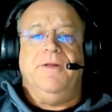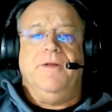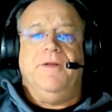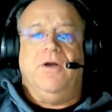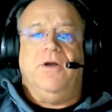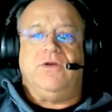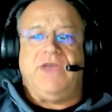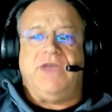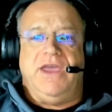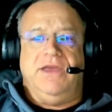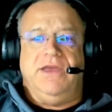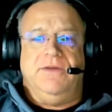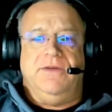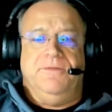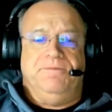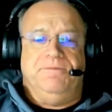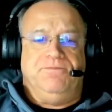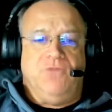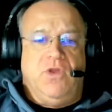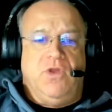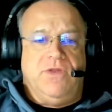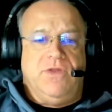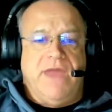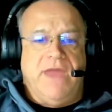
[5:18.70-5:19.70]
Okay,
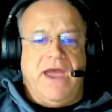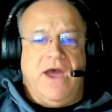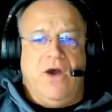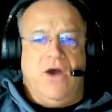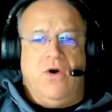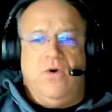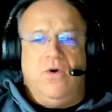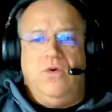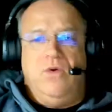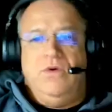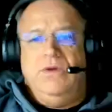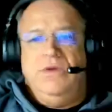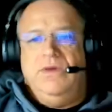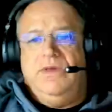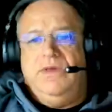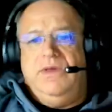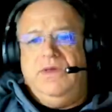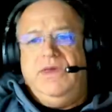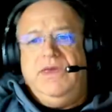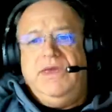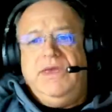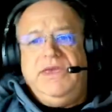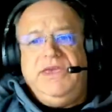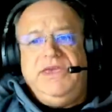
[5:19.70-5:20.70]
now
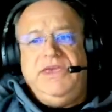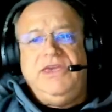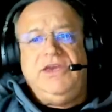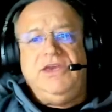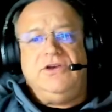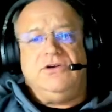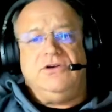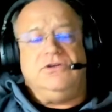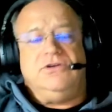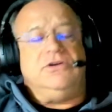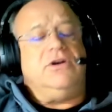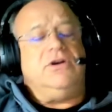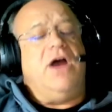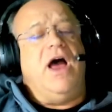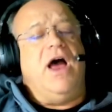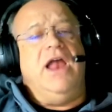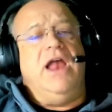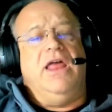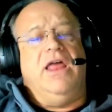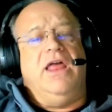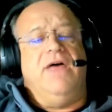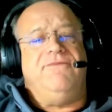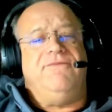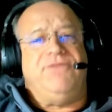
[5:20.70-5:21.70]
here I
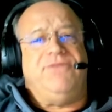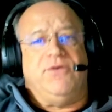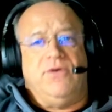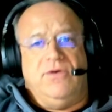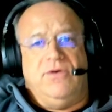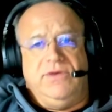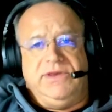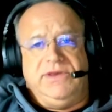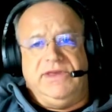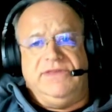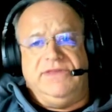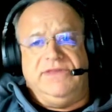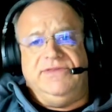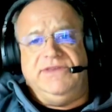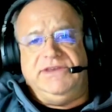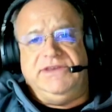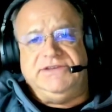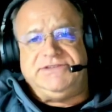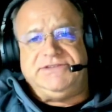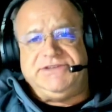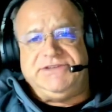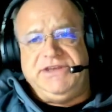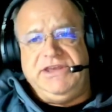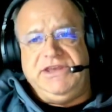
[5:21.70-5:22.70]
love throwing in
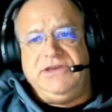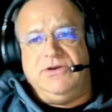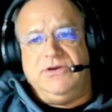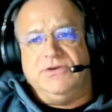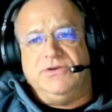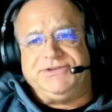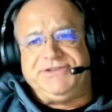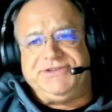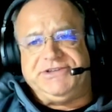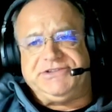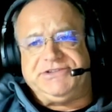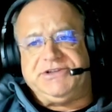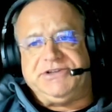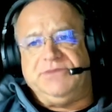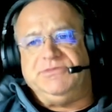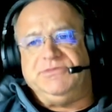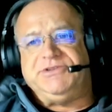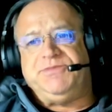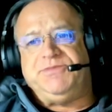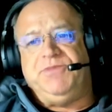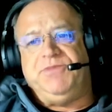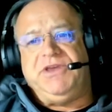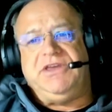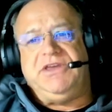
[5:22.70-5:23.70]
these
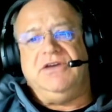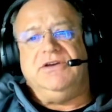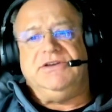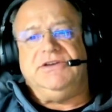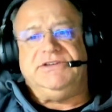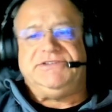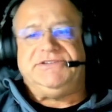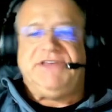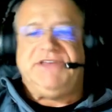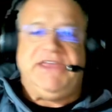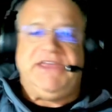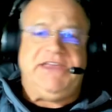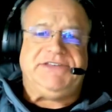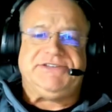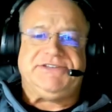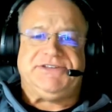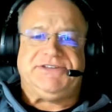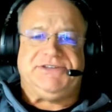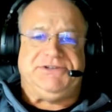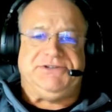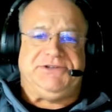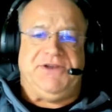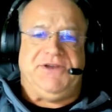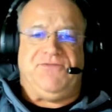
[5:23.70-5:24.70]
ecosystems because
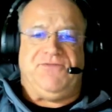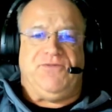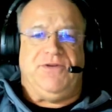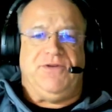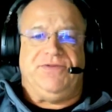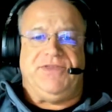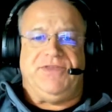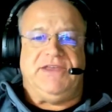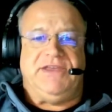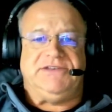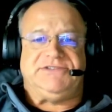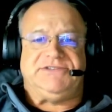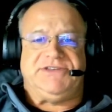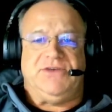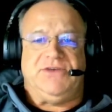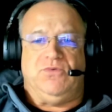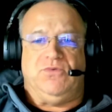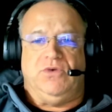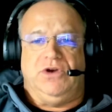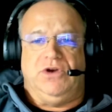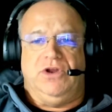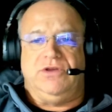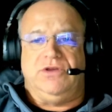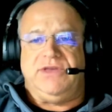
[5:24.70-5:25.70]
it's different things that
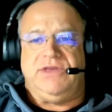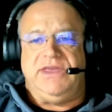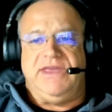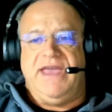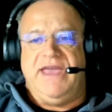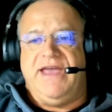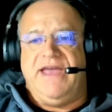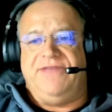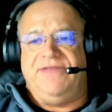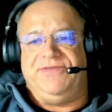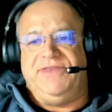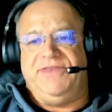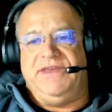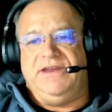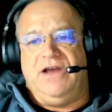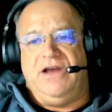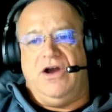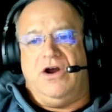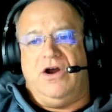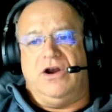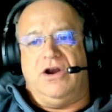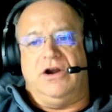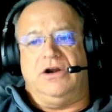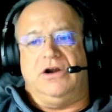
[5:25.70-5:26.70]
we're looking at that
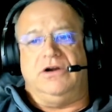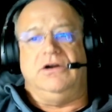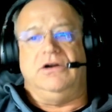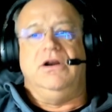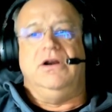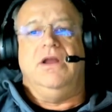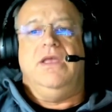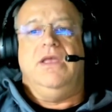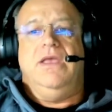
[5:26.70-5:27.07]
are